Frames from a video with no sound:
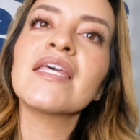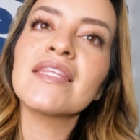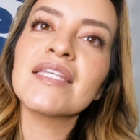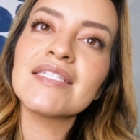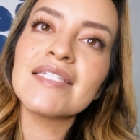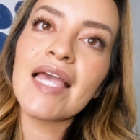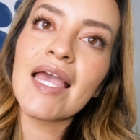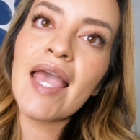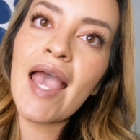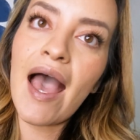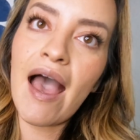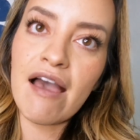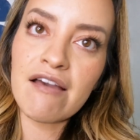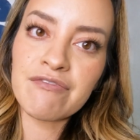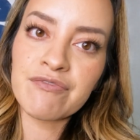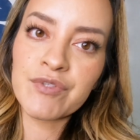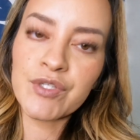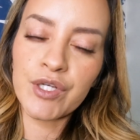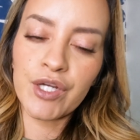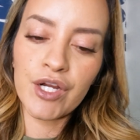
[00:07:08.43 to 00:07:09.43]
The day
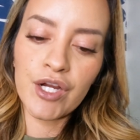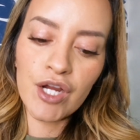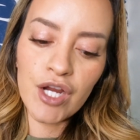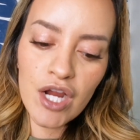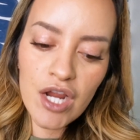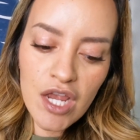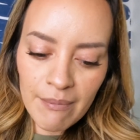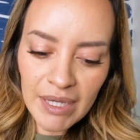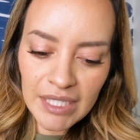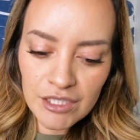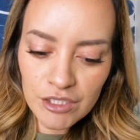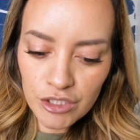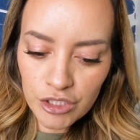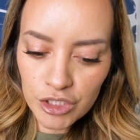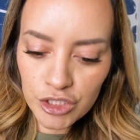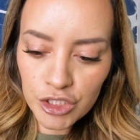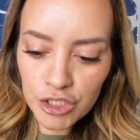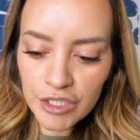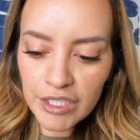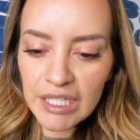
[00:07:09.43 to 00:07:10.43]
after my
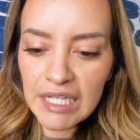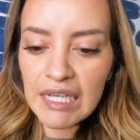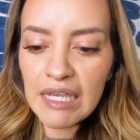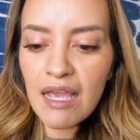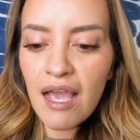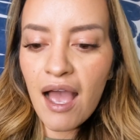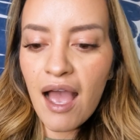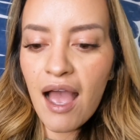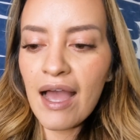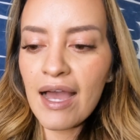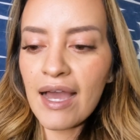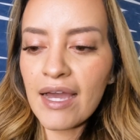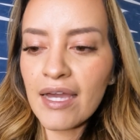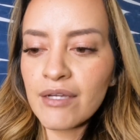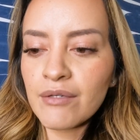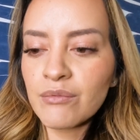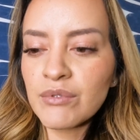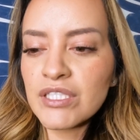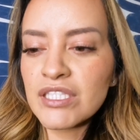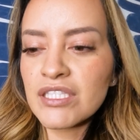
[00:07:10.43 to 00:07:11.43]
surgery,
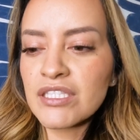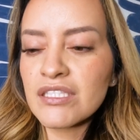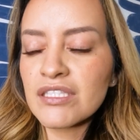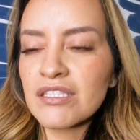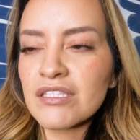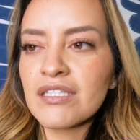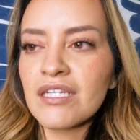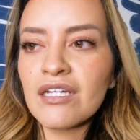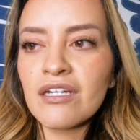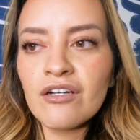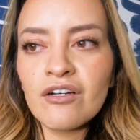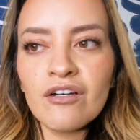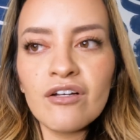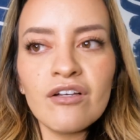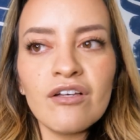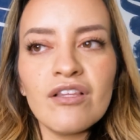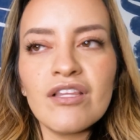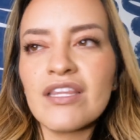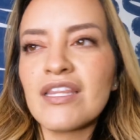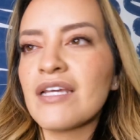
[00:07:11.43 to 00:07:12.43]
there was
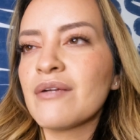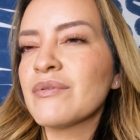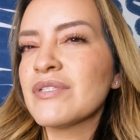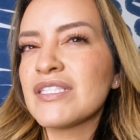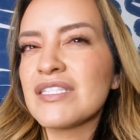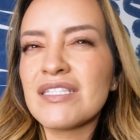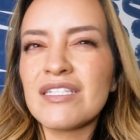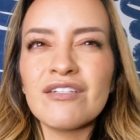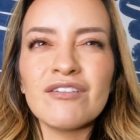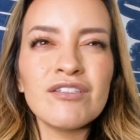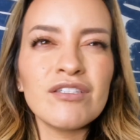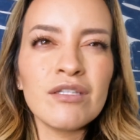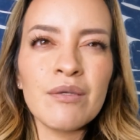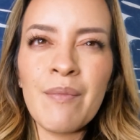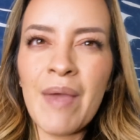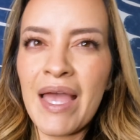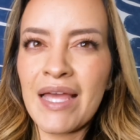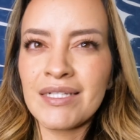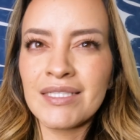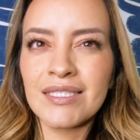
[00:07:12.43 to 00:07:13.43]
still
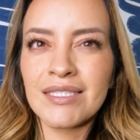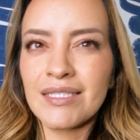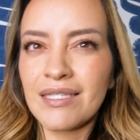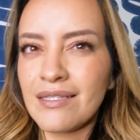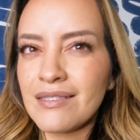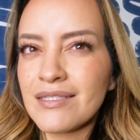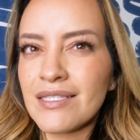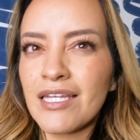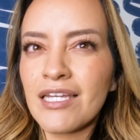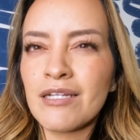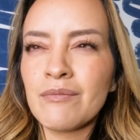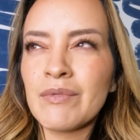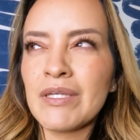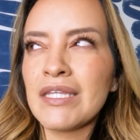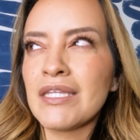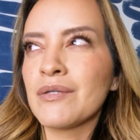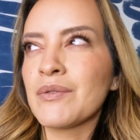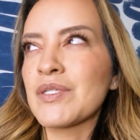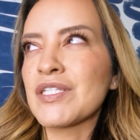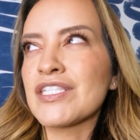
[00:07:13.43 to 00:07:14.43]
some anesthesia in
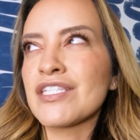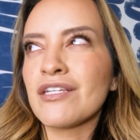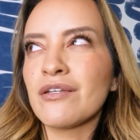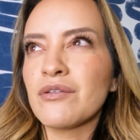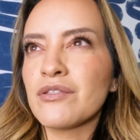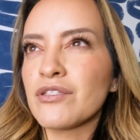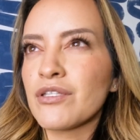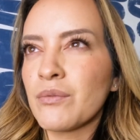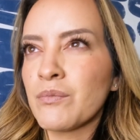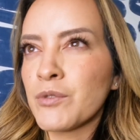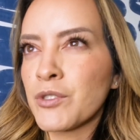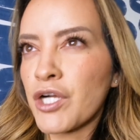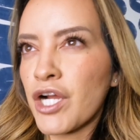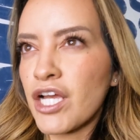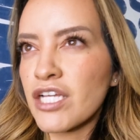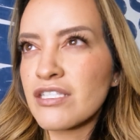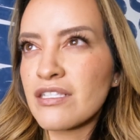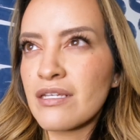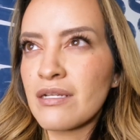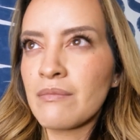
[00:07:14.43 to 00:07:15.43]
me. There was still some
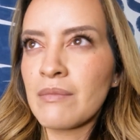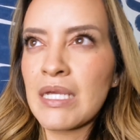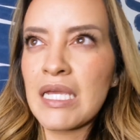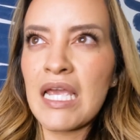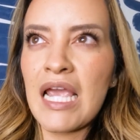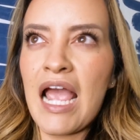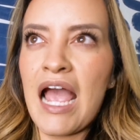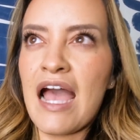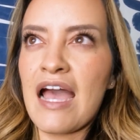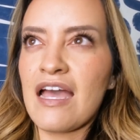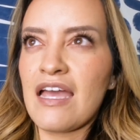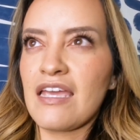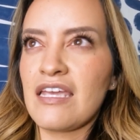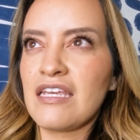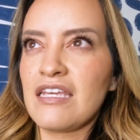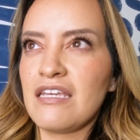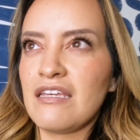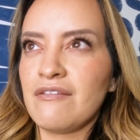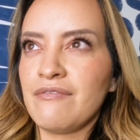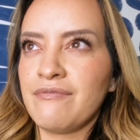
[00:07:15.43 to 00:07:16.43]
drugs in me.
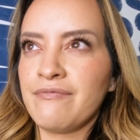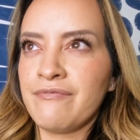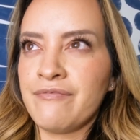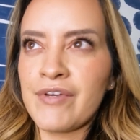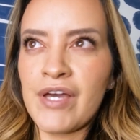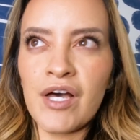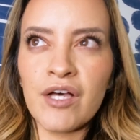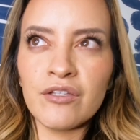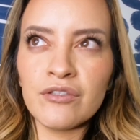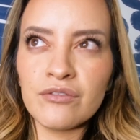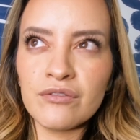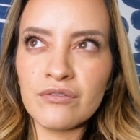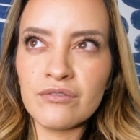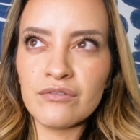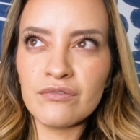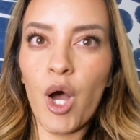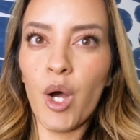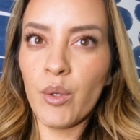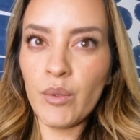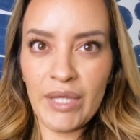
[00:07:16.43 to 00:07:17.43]
I felt
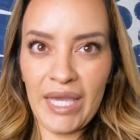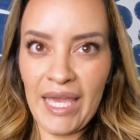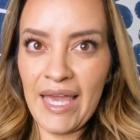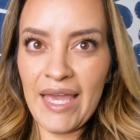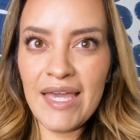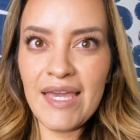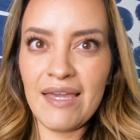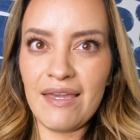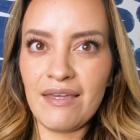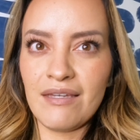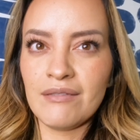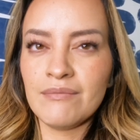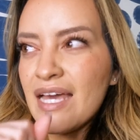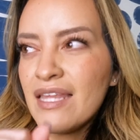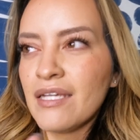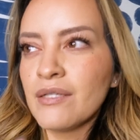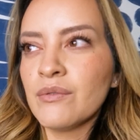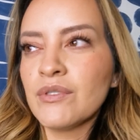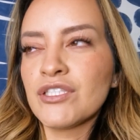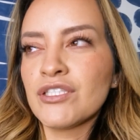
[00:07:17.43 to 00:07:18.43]
okay.
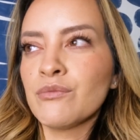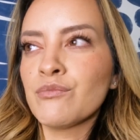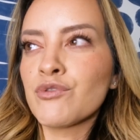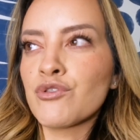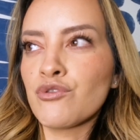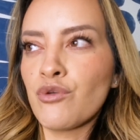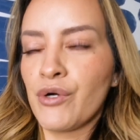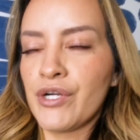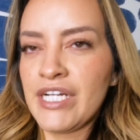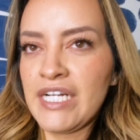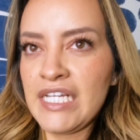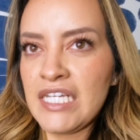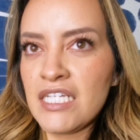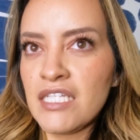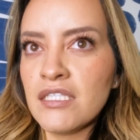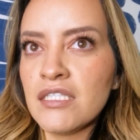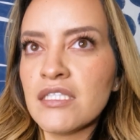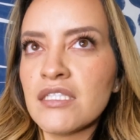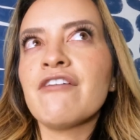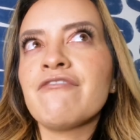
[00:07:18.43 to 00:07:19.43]
Yeah, there was some
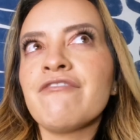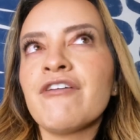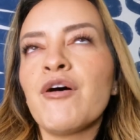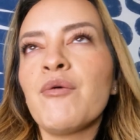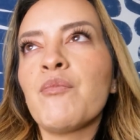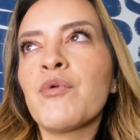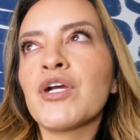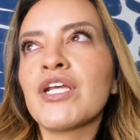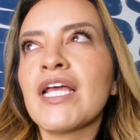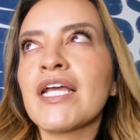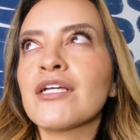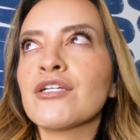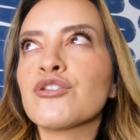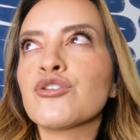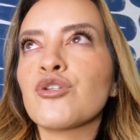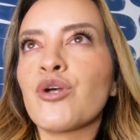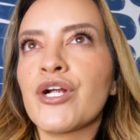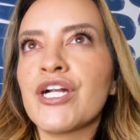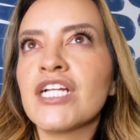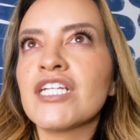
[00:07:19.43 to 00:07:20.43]
soreness. It felt more like a
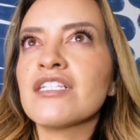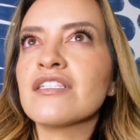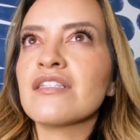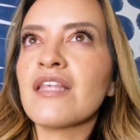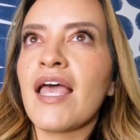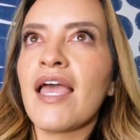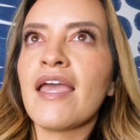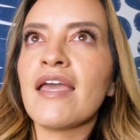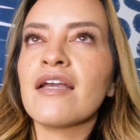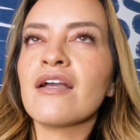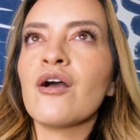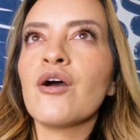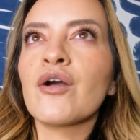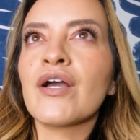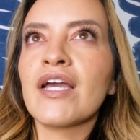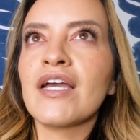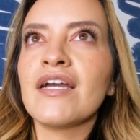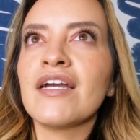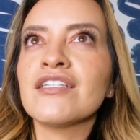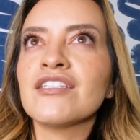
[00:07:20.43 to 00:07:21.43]
soreness like,
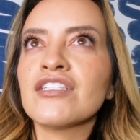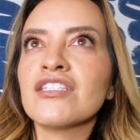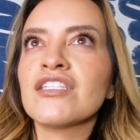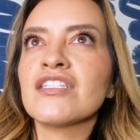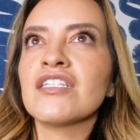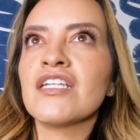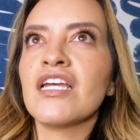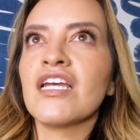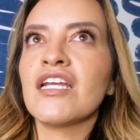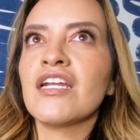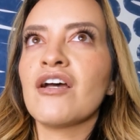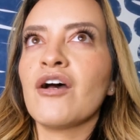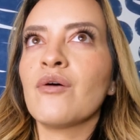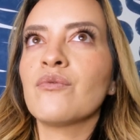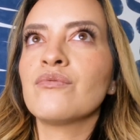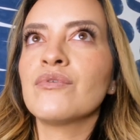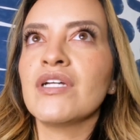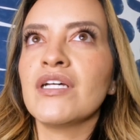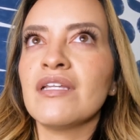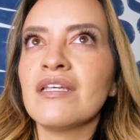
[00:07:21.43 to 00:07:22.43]
okay, I just did
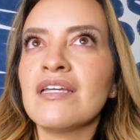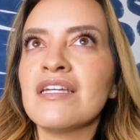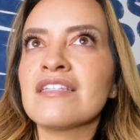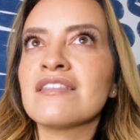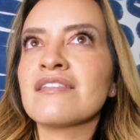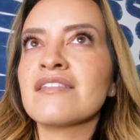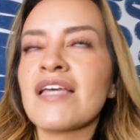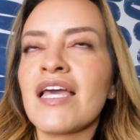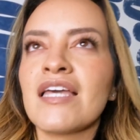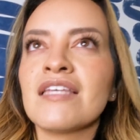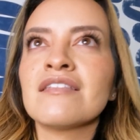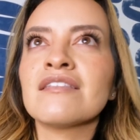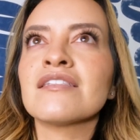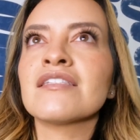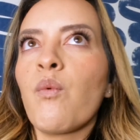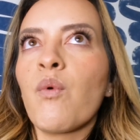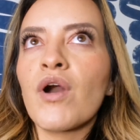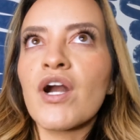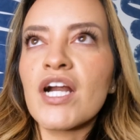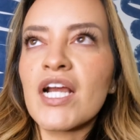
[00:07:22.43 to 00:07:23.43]
a really intense
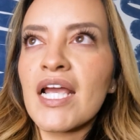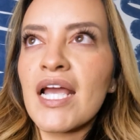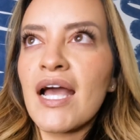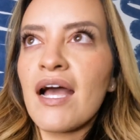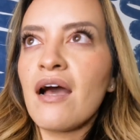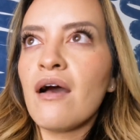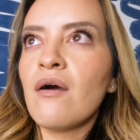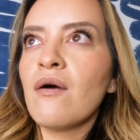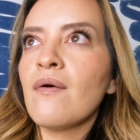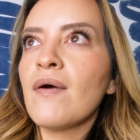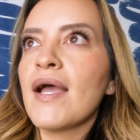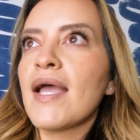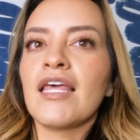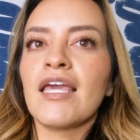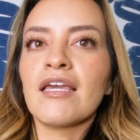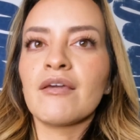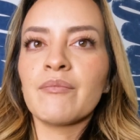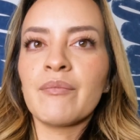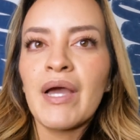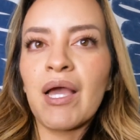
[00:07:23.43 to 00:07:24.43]
workout.
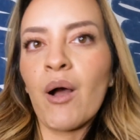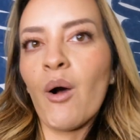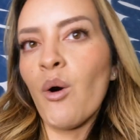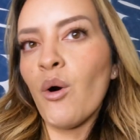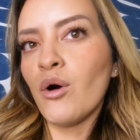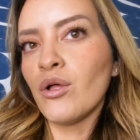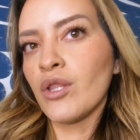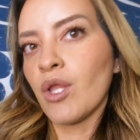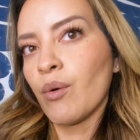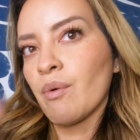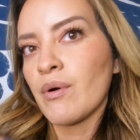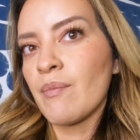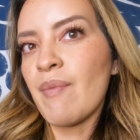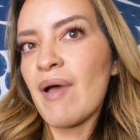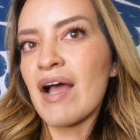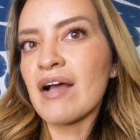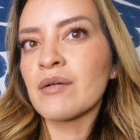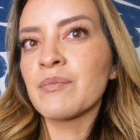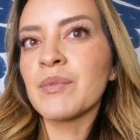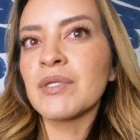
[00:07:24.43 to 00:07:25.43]
Like my whole lower
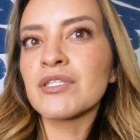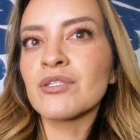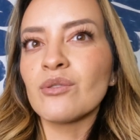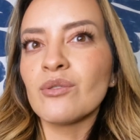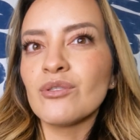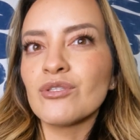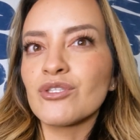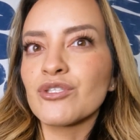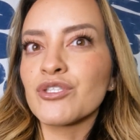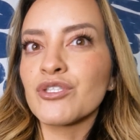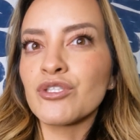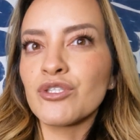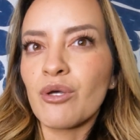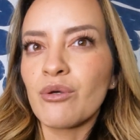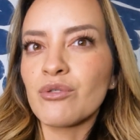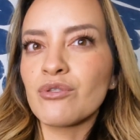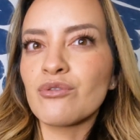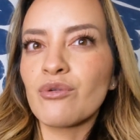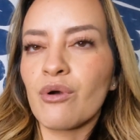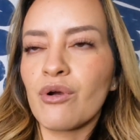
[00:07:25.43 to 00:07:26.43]
back muscles are
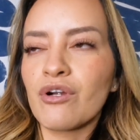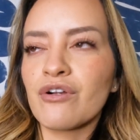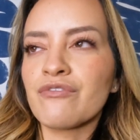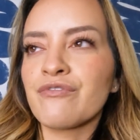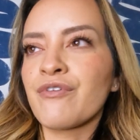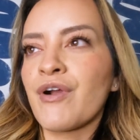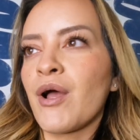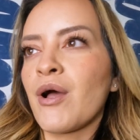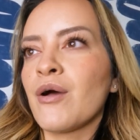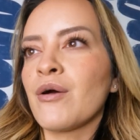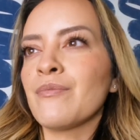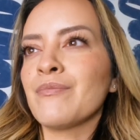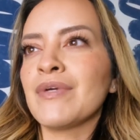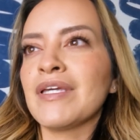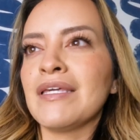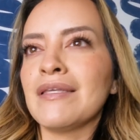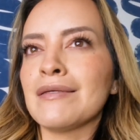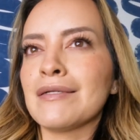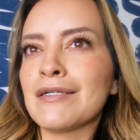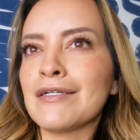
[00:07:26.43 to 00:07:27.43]
so sore from
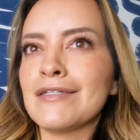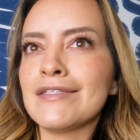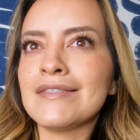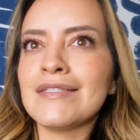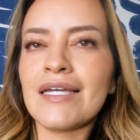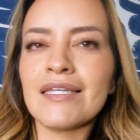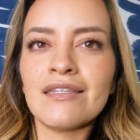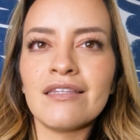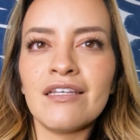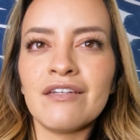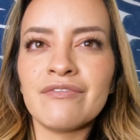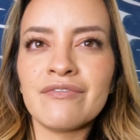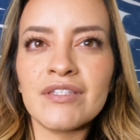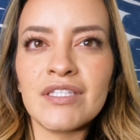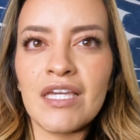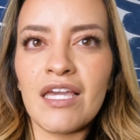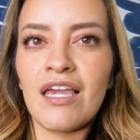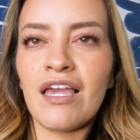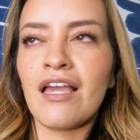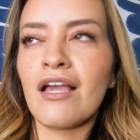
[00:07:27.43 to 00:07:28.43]
either
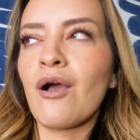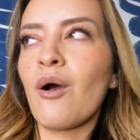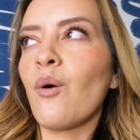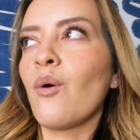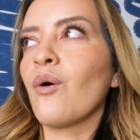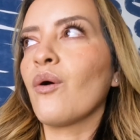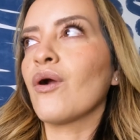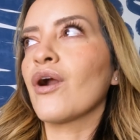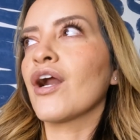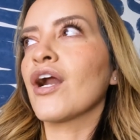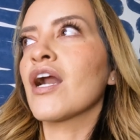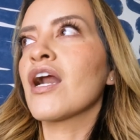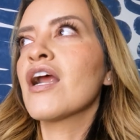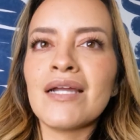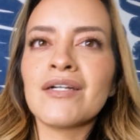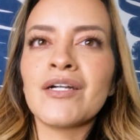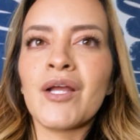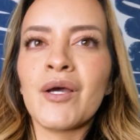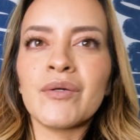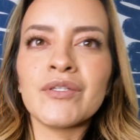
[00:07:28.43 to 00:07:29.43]
deadlifting or
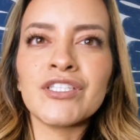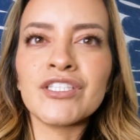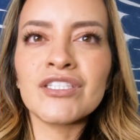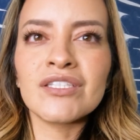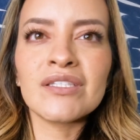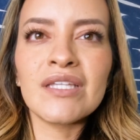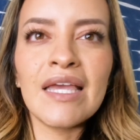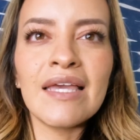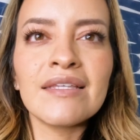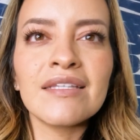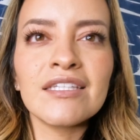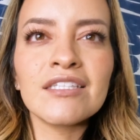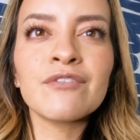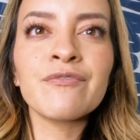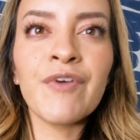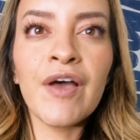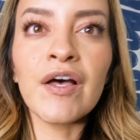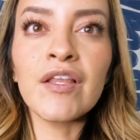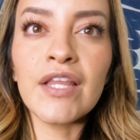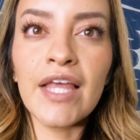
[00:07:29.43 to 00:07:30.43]
I don't know. It
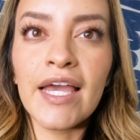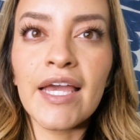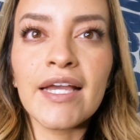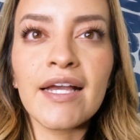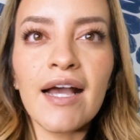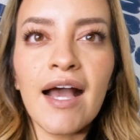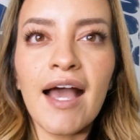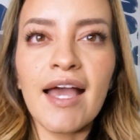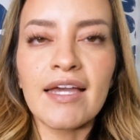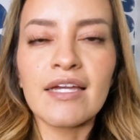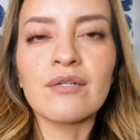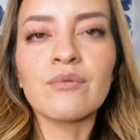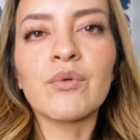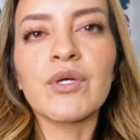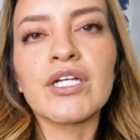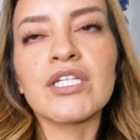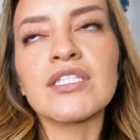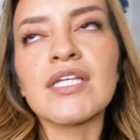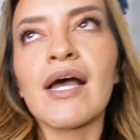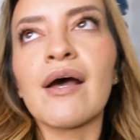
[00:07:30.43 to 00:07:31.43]
just felt like I had
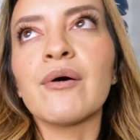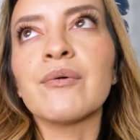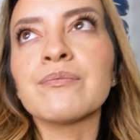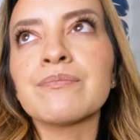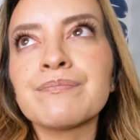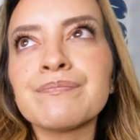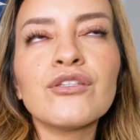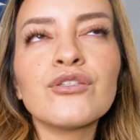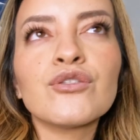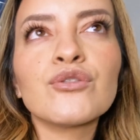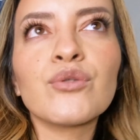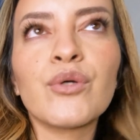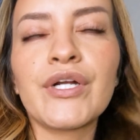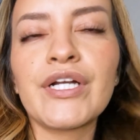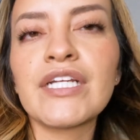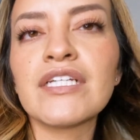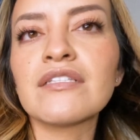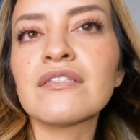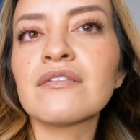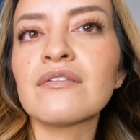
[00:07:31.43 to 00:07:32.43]
worked out. The
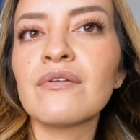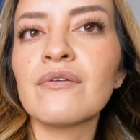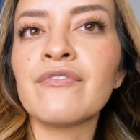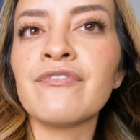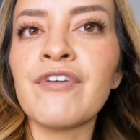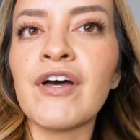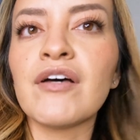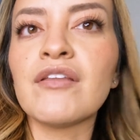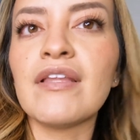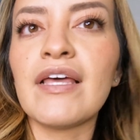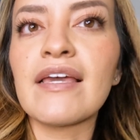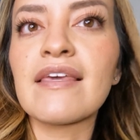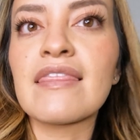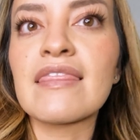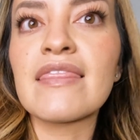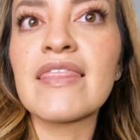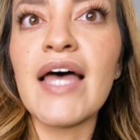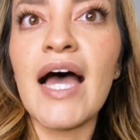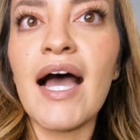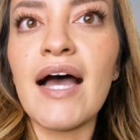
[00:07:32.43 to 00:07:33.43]
soreness felt
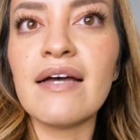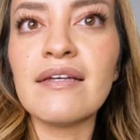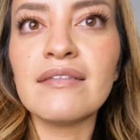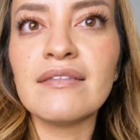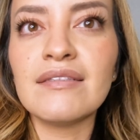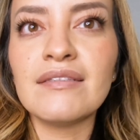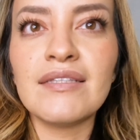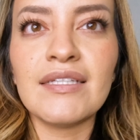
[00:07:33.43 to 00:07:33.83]
like that.